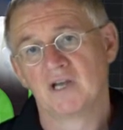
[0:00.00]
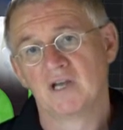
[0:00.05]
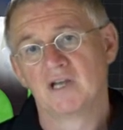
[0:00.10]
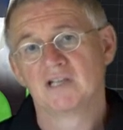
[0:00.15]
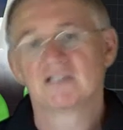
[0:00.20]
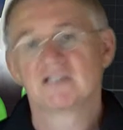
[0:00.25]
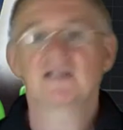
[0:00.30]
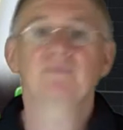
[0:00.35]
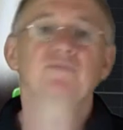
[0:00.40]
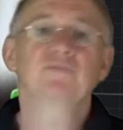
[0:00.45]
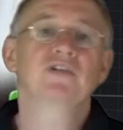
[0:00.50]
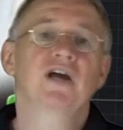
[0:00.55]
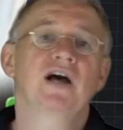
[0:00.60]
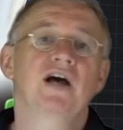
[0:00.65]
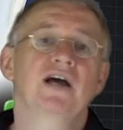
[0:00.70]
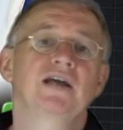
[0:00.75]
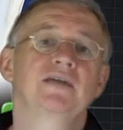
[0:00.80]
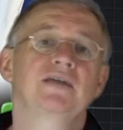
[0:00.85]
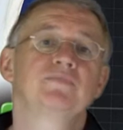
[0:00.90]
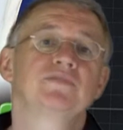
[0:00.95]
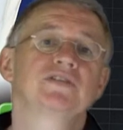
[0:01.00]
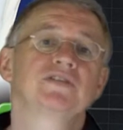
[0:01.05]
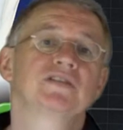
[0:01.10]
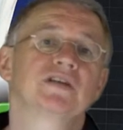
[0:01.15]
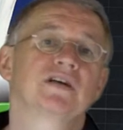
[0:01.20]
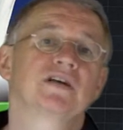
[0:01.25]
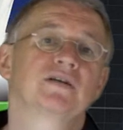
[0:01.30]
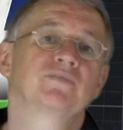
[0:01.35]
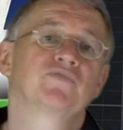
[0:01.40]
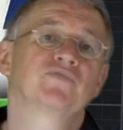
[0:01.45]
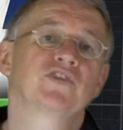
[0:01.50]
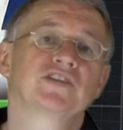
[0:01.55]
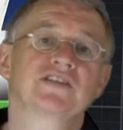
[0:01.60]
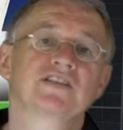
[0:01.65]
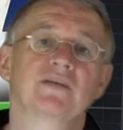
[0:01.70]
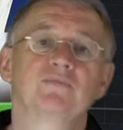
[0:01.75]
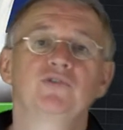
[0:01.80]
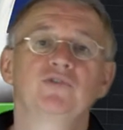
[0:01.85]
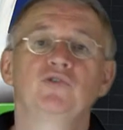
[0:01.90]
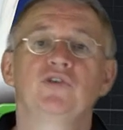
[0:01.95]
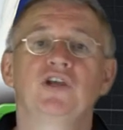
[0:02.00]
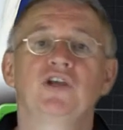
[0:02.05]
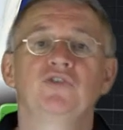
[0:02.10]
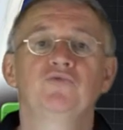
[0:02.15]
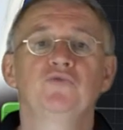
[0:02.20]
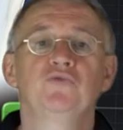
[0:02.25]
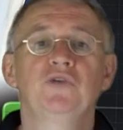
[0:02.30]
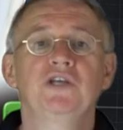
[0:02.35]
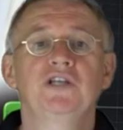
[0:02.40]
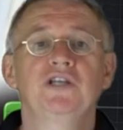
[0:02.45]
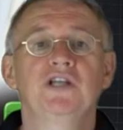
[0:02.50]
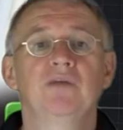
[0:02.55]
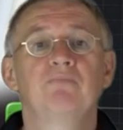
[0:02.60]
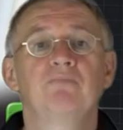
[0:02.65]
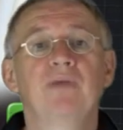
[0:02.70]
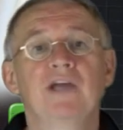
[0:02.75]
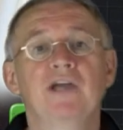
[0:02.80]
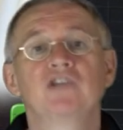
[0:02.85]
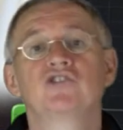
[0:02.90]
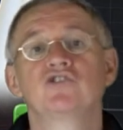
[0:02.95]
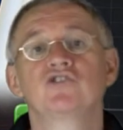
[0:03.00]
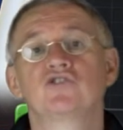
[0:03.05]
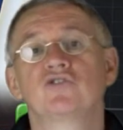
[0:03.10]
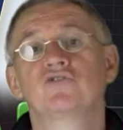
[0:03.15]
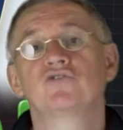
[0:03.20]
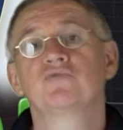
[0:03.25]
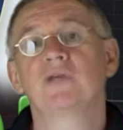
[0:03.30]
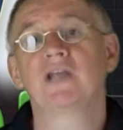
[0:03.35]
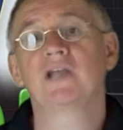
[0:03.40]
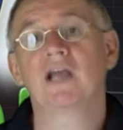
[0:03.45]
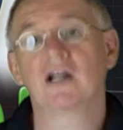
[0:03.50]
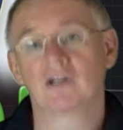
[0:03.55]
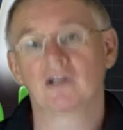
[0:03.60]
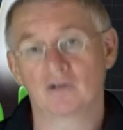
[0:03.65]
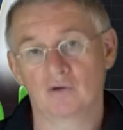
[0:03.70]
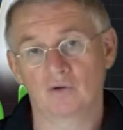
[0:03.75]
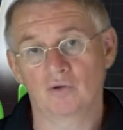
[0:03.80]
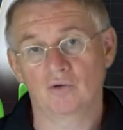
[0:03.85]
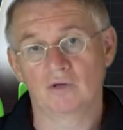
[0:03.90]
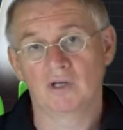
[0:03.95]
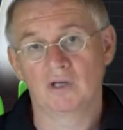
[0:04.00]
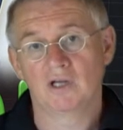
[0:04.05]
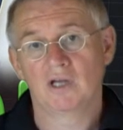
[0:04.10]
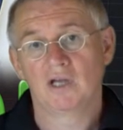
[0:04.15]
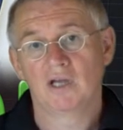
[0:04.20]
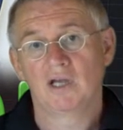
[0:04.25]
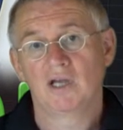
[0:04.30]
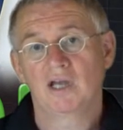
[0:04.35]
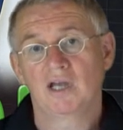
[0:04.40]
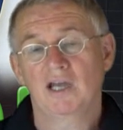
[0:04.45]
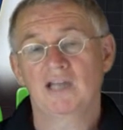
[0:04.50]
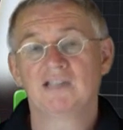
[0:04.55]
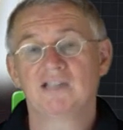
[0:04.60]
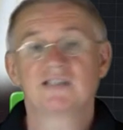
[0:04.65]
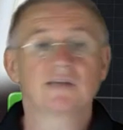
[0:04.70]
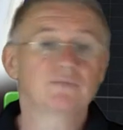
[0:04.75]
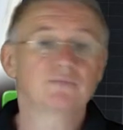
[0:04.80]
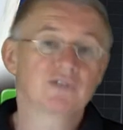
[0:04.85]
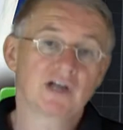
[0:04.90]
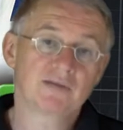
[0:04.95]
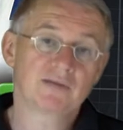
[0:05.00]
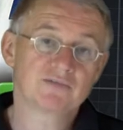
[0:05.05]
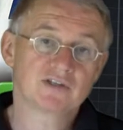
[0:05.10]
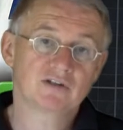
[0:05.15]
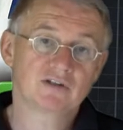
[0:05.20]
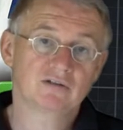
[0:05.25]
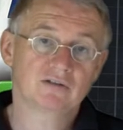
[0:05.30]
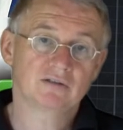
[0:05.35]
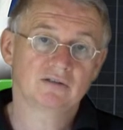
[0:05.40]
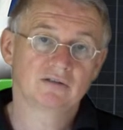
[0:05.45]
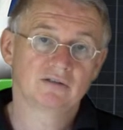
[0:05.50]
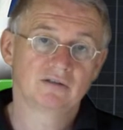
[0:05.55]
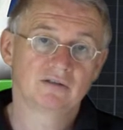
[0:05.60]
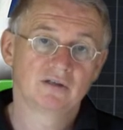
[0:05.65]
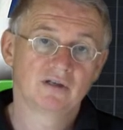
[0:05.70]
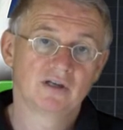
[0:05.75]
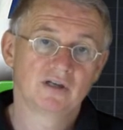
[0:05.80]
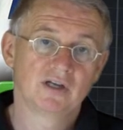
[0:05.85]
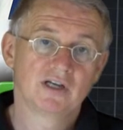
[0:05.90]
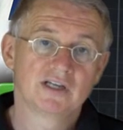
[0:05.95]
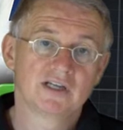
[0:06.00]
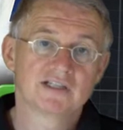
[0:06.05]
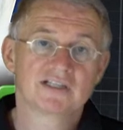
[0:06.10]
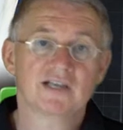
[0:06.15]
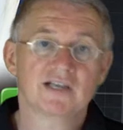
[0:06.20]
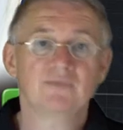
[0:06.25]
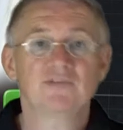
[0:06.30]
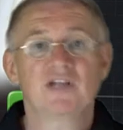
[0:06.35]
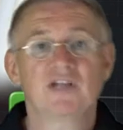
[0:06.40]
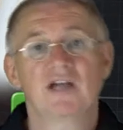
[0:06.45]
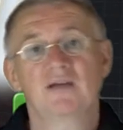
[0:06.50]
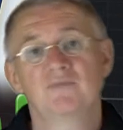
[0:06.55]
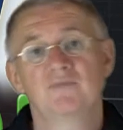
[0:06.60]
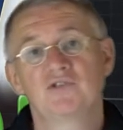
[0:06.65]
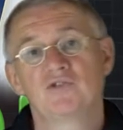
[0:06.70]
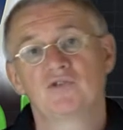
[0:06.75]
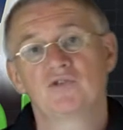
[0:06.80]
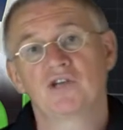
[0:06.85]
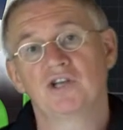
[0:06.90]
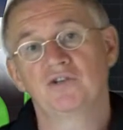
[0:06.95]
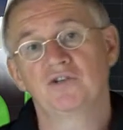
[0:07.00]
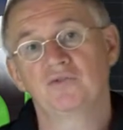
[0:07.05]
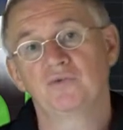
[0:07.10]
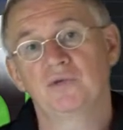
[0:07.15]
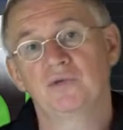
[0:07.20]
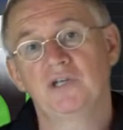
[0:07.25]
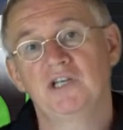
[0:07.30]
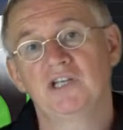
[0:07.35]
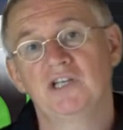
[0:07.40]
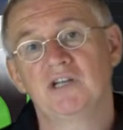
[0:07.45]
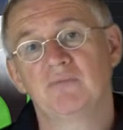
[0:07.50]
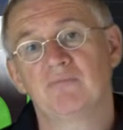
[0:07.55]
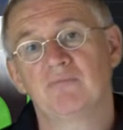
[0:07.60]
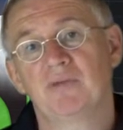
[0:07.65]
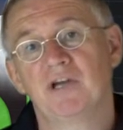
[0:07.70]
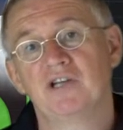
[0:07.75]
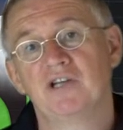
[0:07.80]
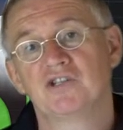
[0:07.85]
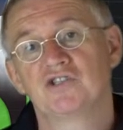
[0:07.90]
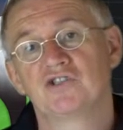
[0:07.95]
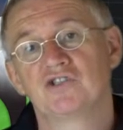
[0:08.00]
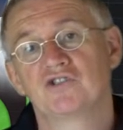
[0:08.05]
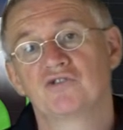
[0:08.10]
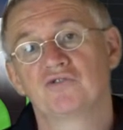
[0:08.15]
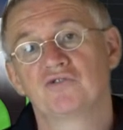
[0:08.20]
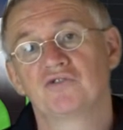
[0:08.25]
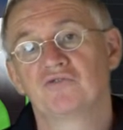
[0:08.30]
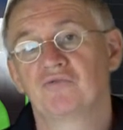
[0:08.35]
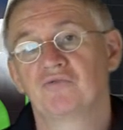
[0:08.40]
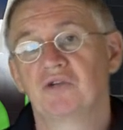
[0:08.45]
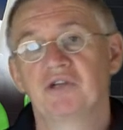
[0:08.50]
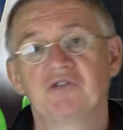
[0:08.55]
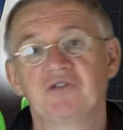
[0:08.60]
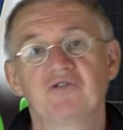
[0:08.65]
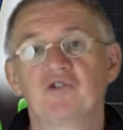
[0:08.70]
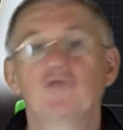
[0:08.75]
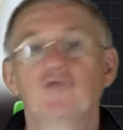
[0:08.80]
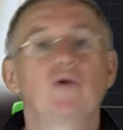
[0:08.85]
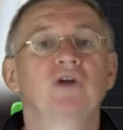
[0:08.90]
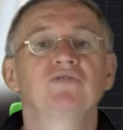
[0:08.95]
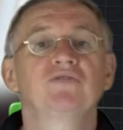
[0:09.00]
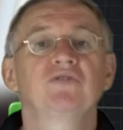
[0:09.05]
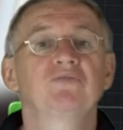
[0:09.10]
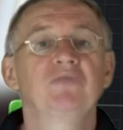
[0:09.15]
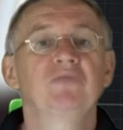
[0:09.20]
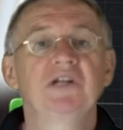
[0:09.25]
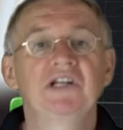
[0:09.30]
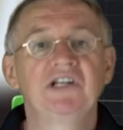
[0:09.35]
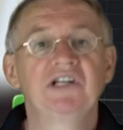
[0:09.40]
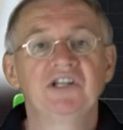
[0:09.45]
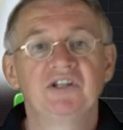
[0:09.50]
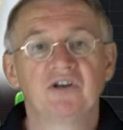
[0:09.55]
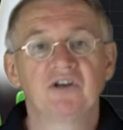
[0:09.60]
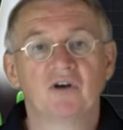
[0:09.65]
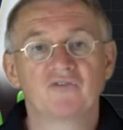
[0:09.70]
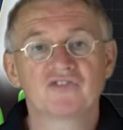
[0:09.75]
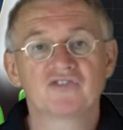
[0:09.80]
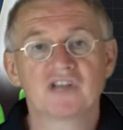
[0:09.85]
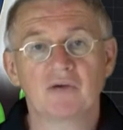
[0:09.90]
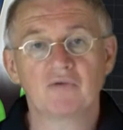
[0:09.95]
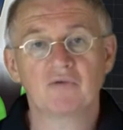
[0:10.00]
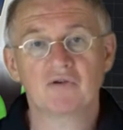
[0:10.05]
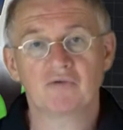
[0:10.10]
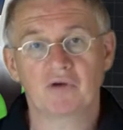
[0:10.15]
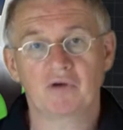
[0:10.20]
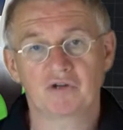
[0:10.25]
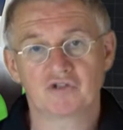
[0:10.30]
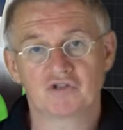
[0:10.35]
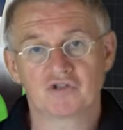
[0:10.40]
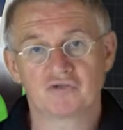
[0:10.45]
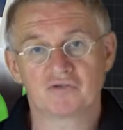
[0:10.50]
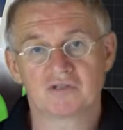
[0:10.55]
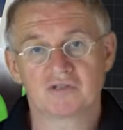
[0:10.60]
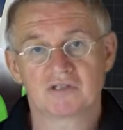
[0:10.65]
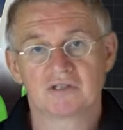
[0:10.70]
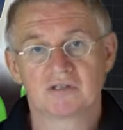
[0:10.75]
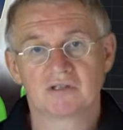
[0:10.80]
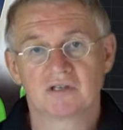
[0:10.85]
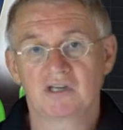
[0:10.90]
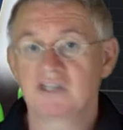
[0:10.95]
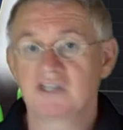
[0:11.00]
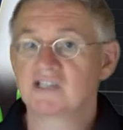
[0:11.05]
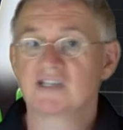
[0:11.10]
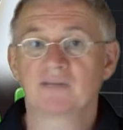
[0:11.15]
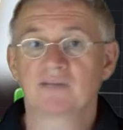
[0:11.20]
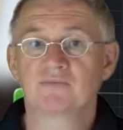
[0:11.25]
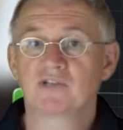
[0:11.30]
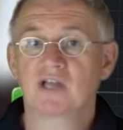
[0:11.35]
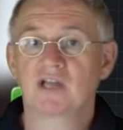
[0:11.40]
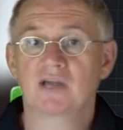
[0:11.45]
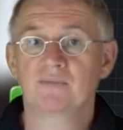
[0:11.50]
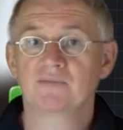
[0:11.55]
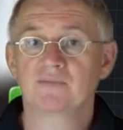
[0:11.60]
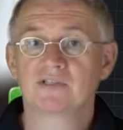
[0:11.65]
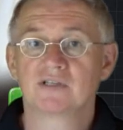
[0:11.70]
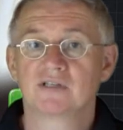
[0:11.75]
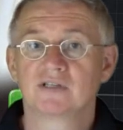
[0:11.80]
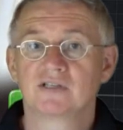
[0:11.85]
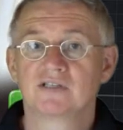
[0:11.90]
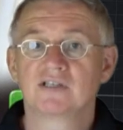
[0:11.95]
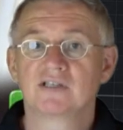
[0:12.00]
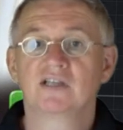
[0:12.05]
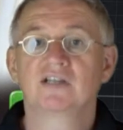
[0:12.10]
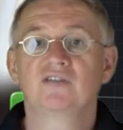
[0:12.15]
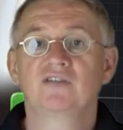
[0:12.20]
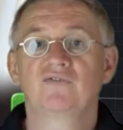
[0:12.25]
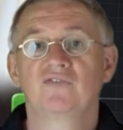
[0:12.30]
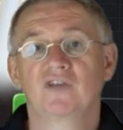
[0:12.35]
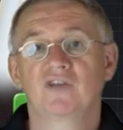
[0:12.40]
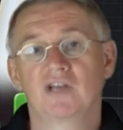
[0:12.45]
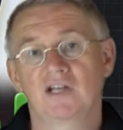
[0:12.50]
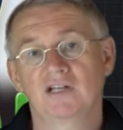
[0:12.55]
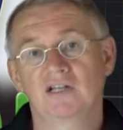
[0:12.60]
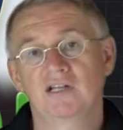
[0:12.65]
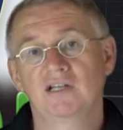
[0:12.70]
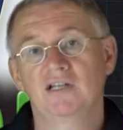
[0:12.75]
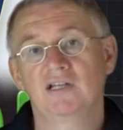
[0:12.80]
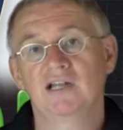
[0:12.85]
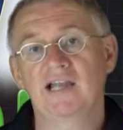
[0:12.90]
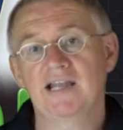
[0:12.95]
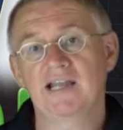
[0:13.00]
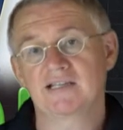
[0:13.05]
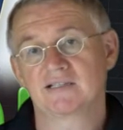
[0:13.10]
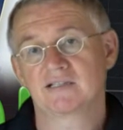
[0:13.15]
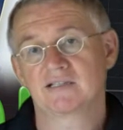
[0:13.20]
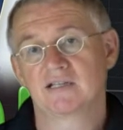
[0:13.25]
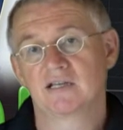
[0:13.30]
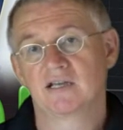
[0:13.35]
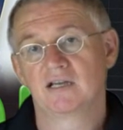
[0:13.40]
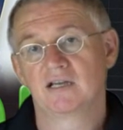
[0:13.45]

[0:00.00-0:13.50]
Sometimes, for example, you can read a patient should drink alcohol, and sometimes not. Sometimes you can read a patient should drink 200 milliliters of sauerkraut juice, and sometimes significantly less.